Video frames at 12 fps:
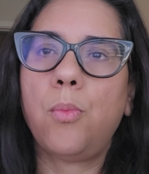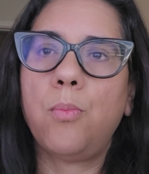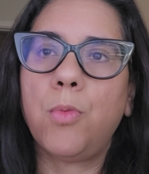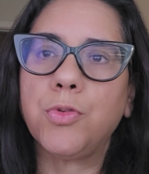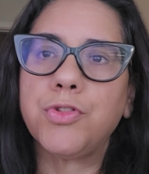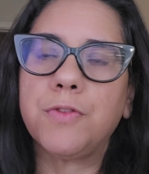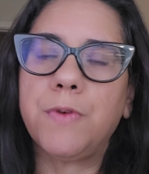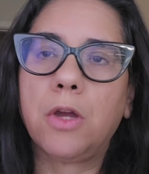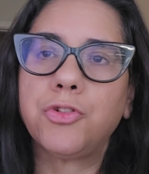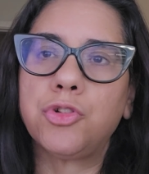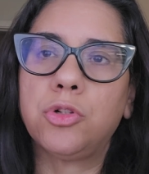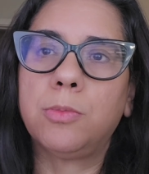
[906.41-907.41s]
most of
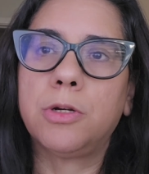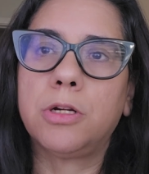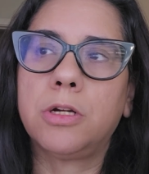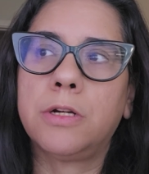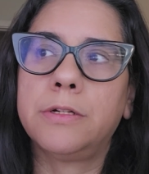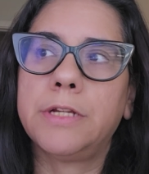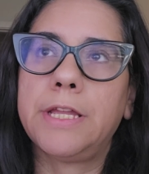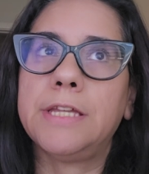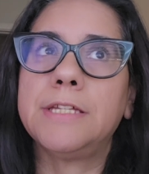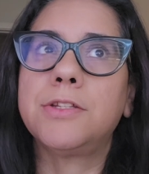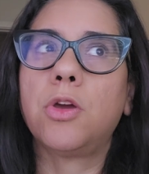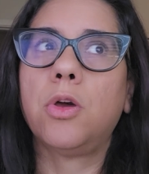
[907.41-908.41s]
October
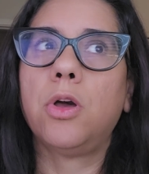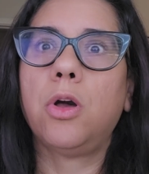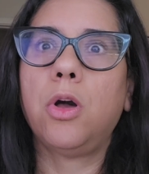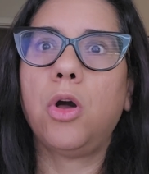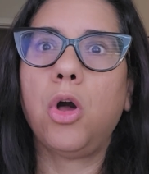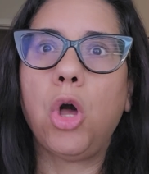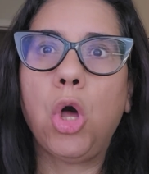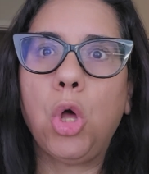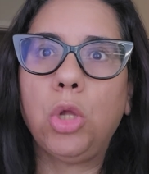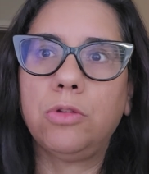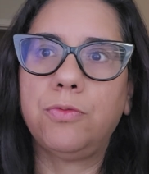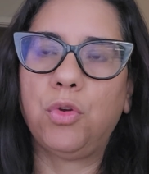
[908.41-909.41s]
and
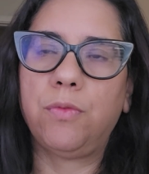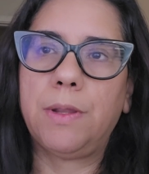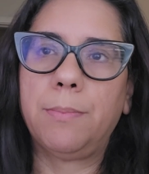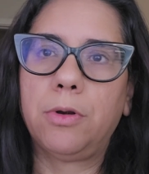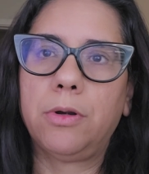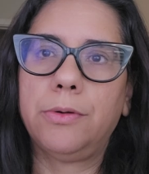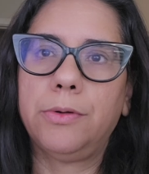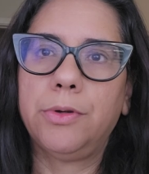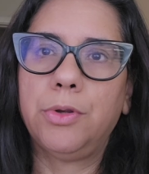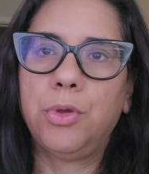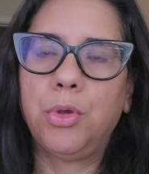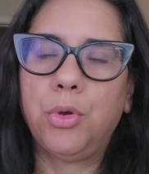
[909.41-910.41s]
all of November
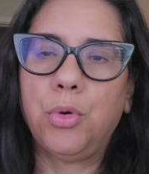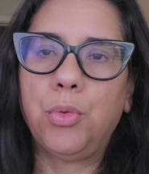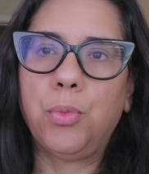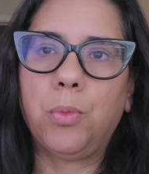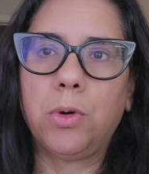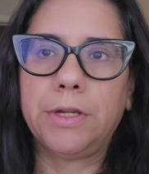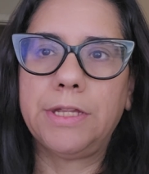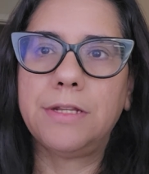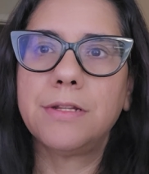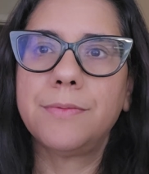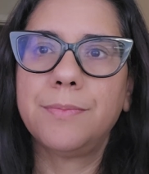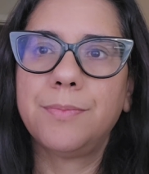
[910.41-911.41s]

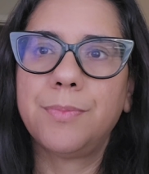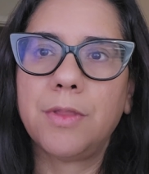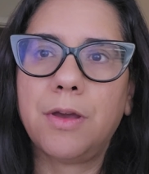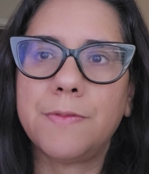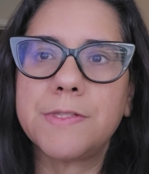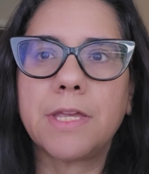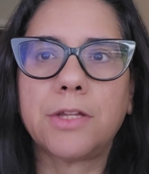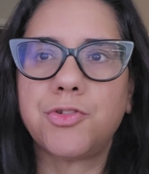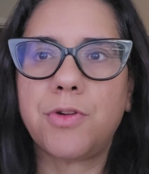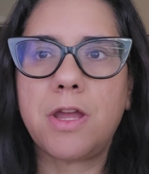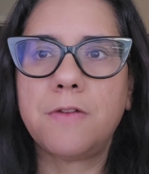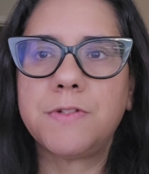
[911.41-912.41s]
working on second
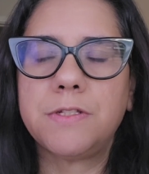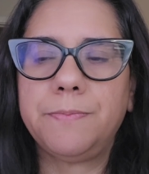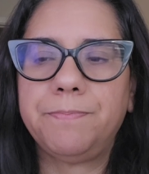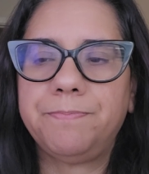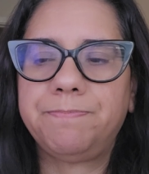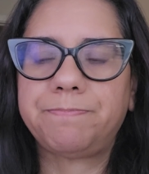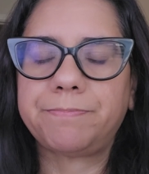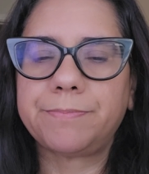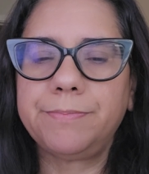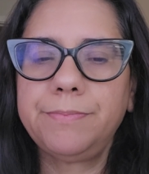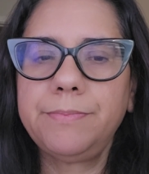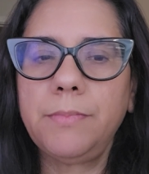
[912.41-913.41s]
draft.
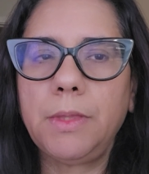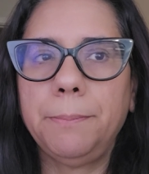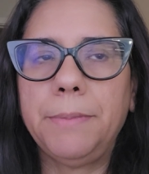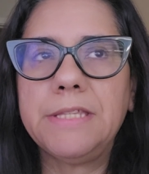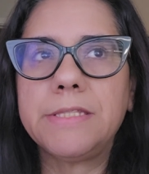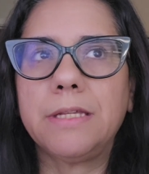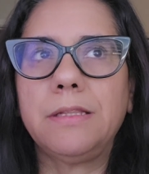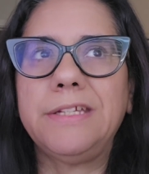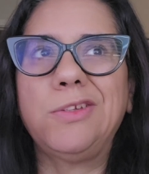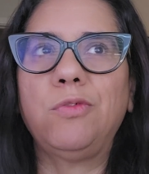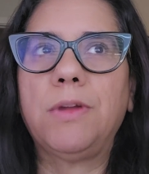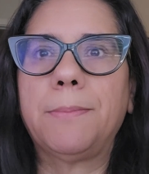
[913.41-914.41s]

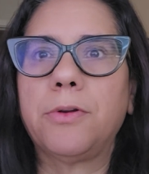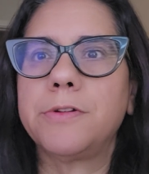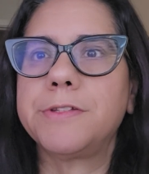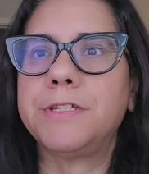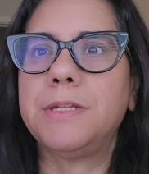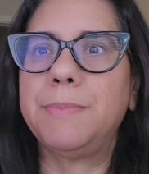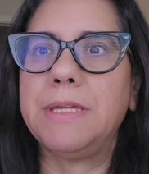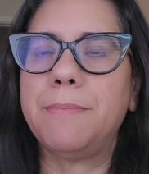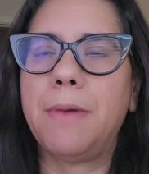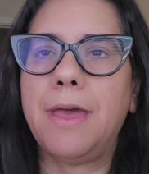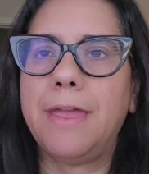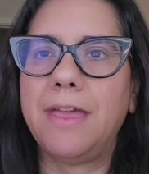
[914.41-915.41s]
Basically, November is going to be
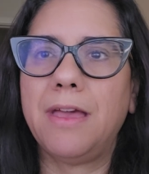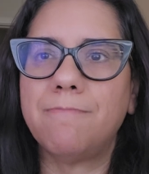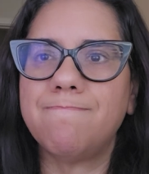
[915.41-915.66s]
my,